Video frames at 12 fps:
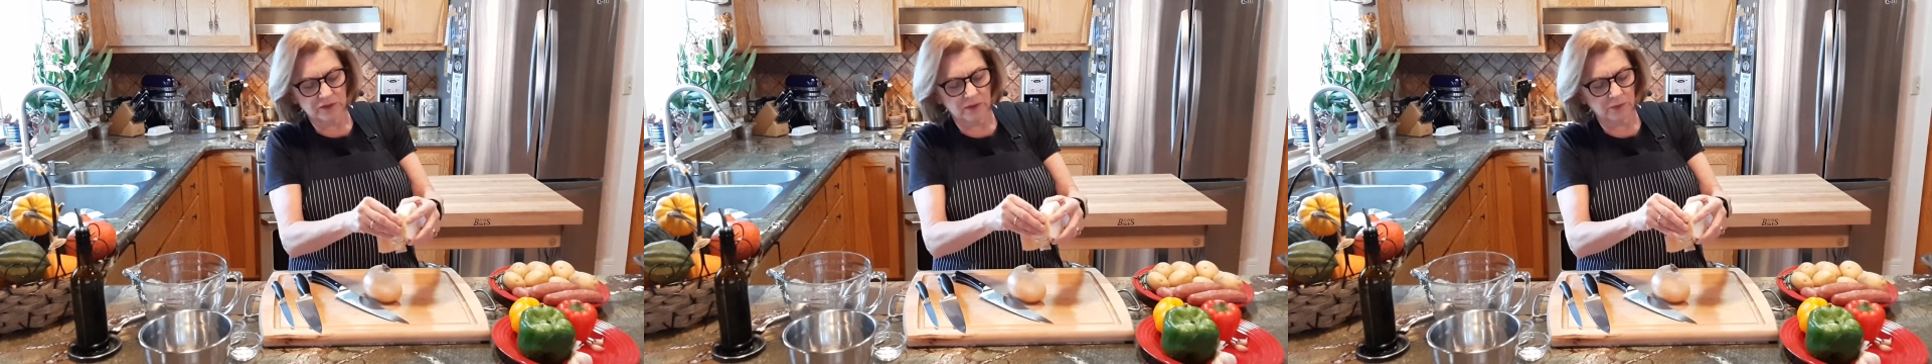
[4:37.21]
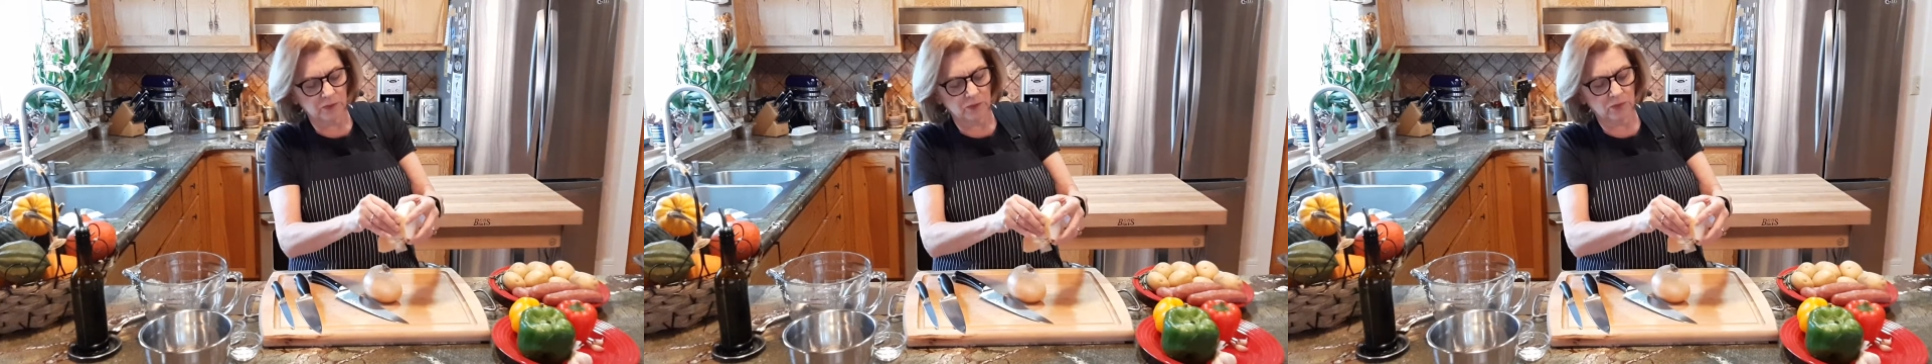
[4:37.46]

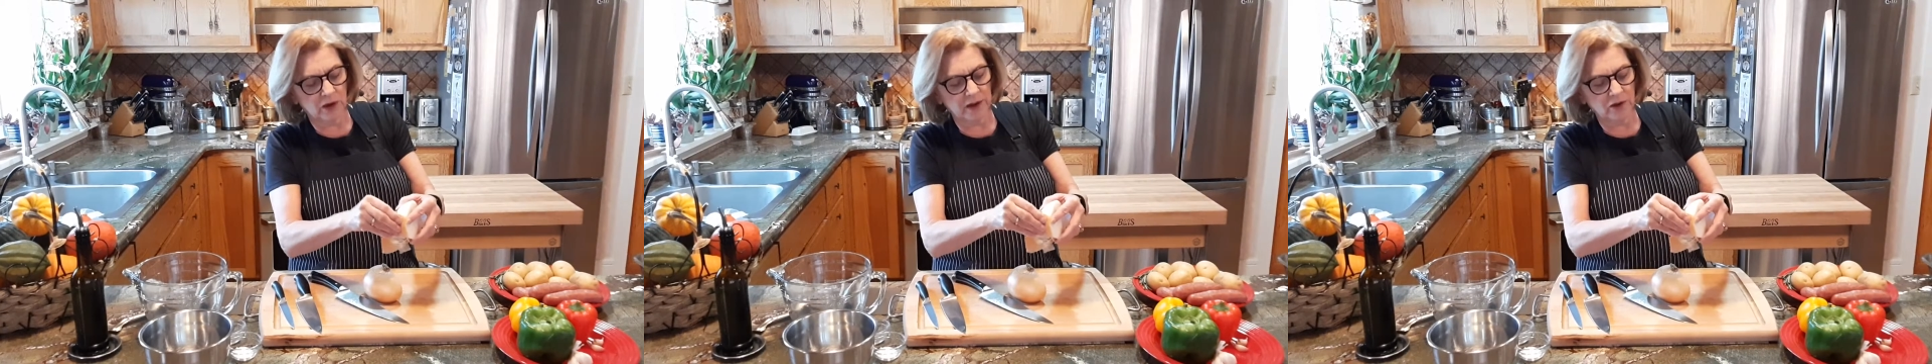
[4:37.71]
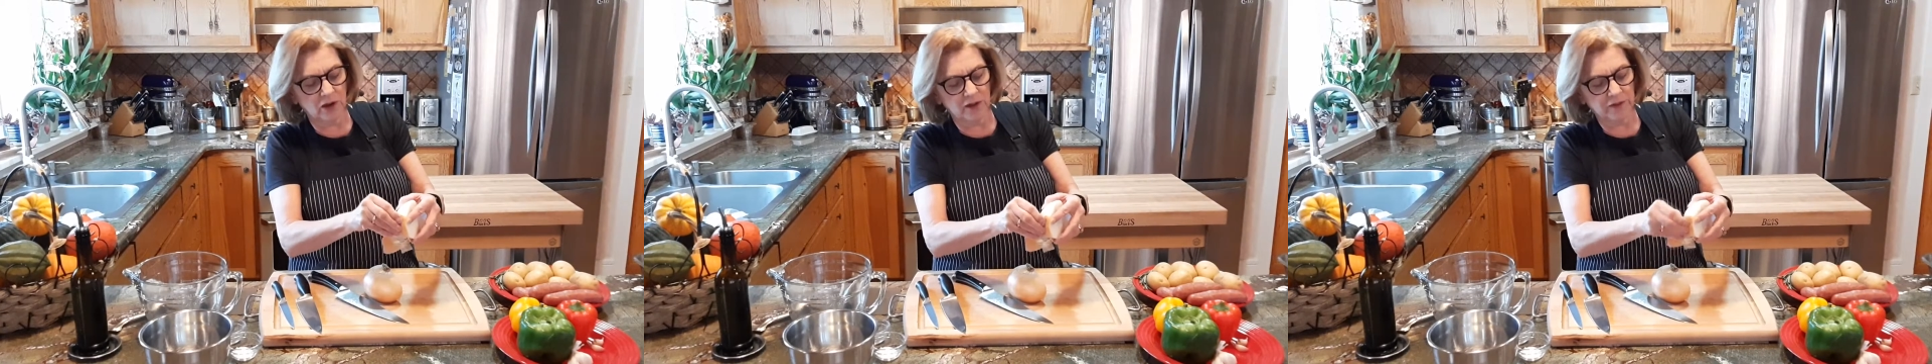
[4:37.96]
comes right
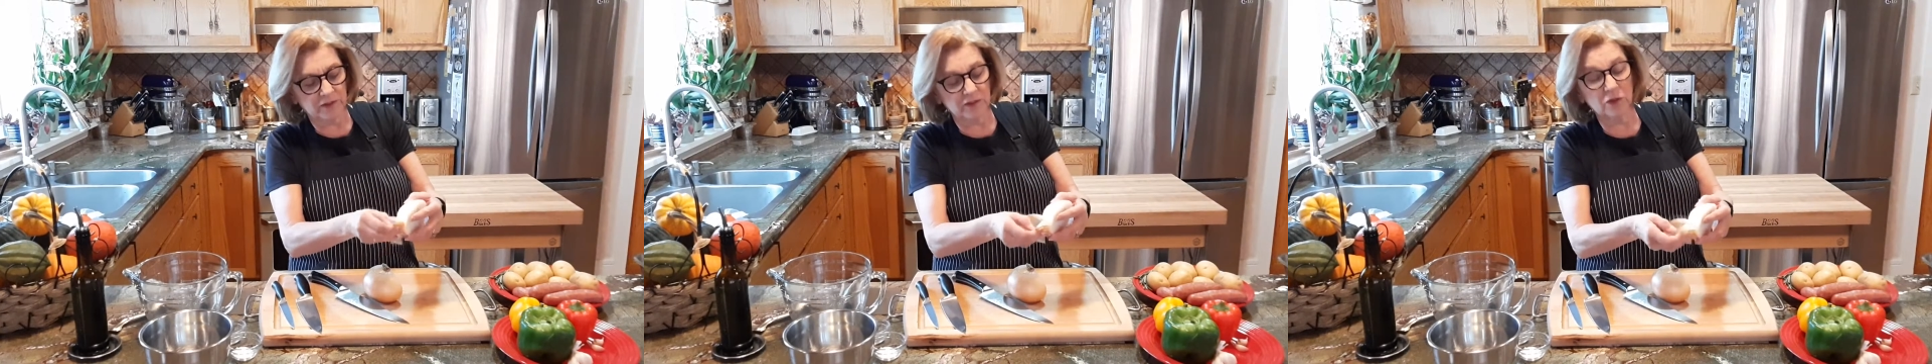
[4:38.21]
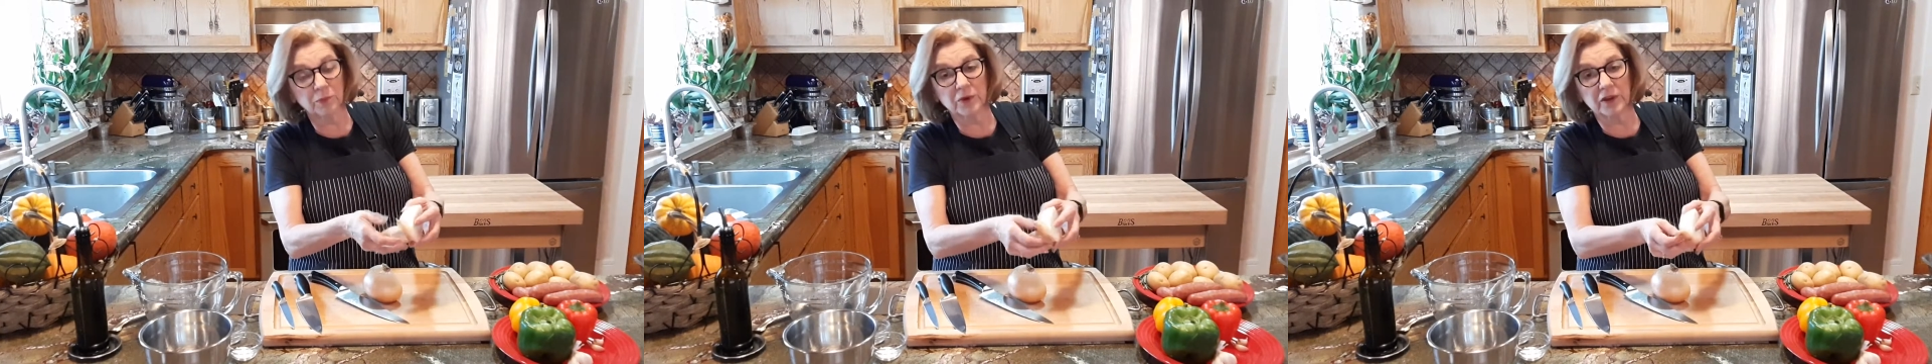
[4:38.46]
off. It's
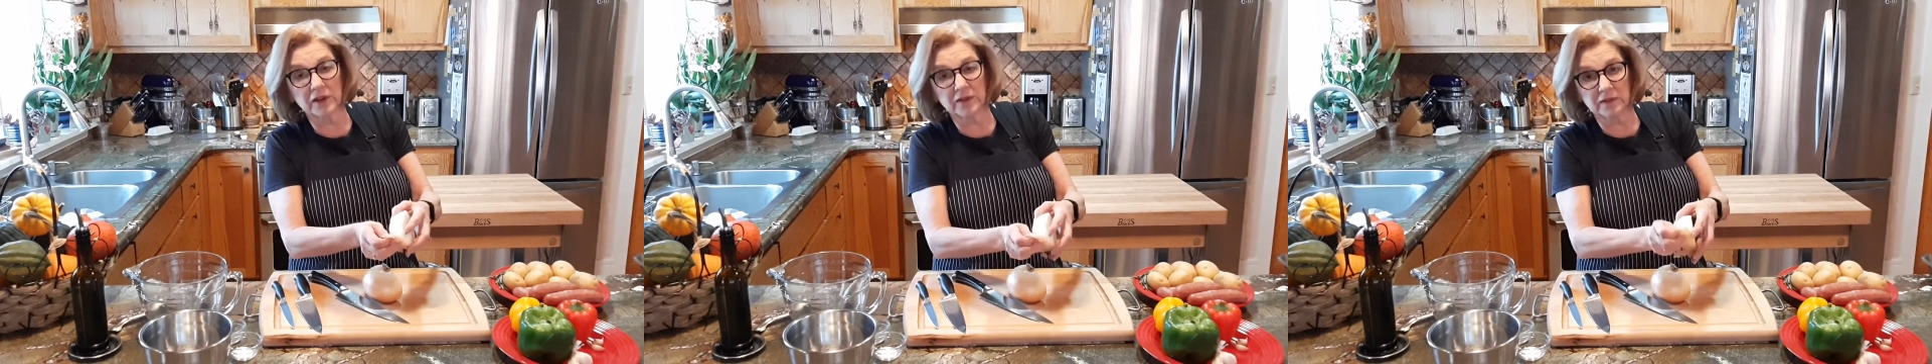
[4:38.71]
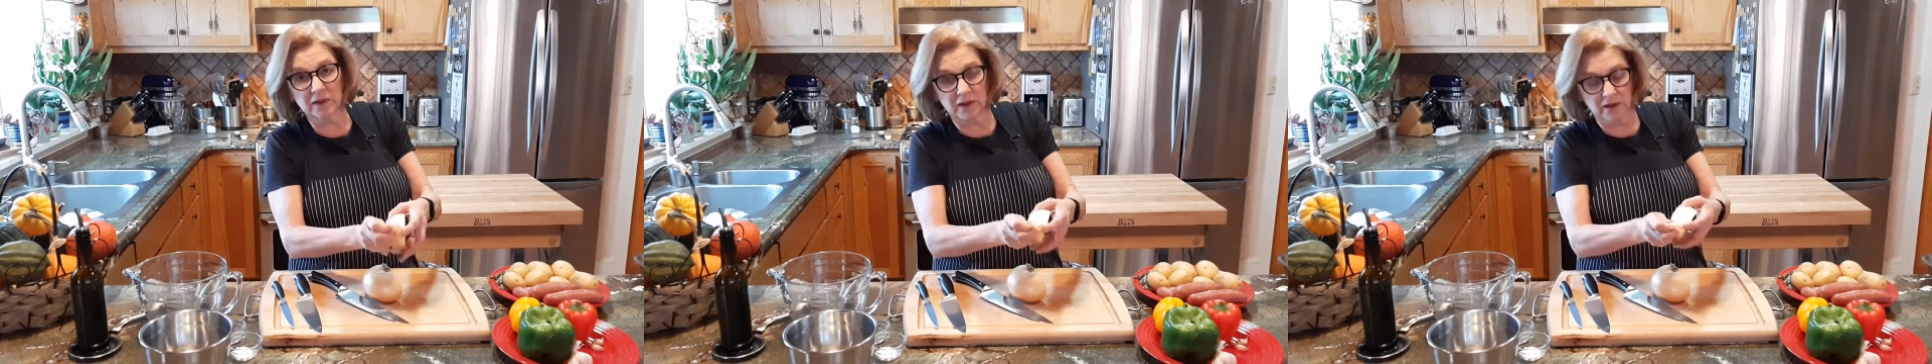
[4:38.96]
super
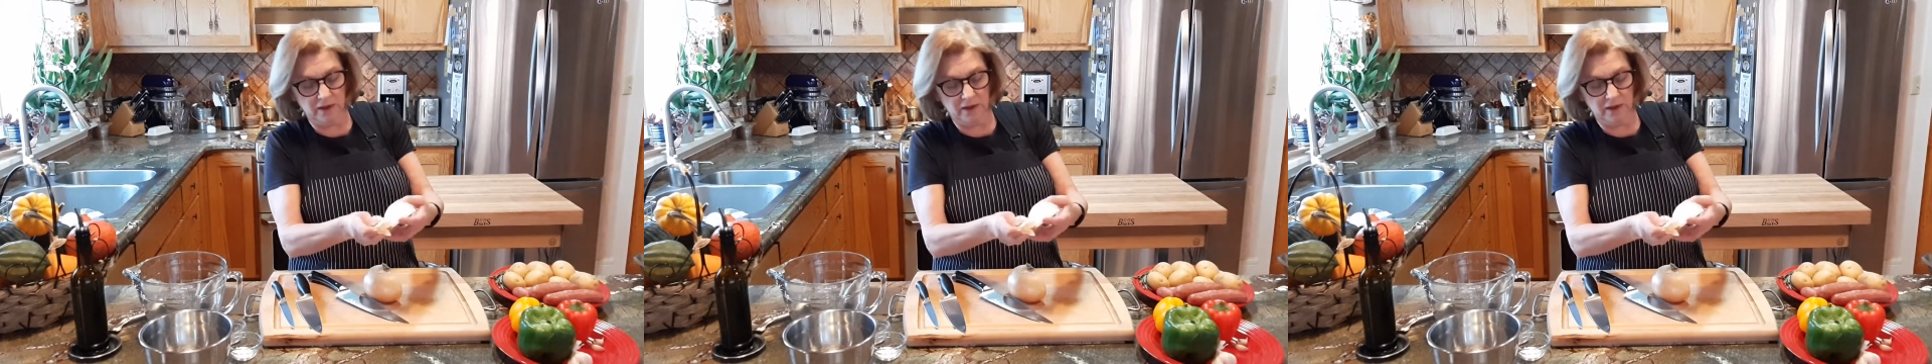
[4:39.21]
easy.